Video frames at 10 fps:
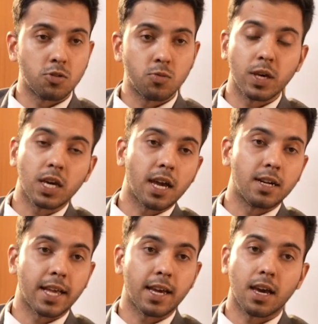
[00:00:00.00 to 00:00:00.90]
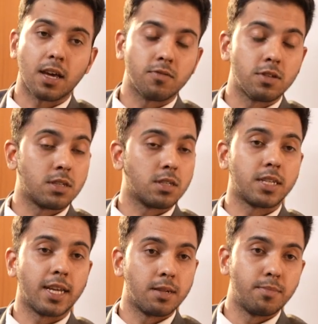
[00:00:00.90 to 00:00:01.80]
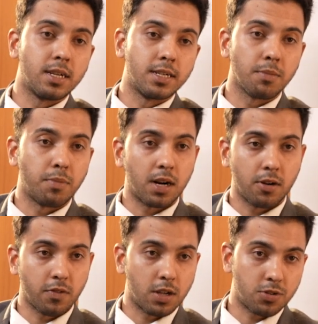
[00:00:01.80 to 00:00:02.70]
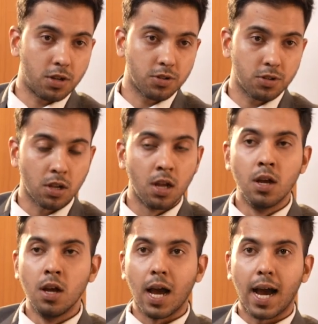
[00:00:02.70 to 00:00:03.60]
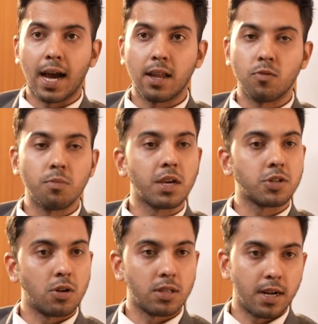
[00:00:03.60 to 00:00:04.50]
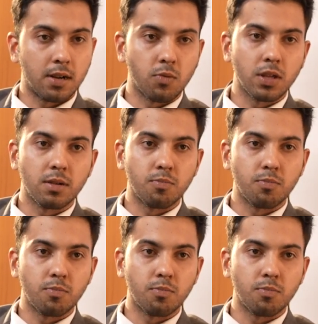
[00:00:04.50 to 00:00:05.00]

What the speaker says: So we take care of the sustainability part of construction, and we make sure that we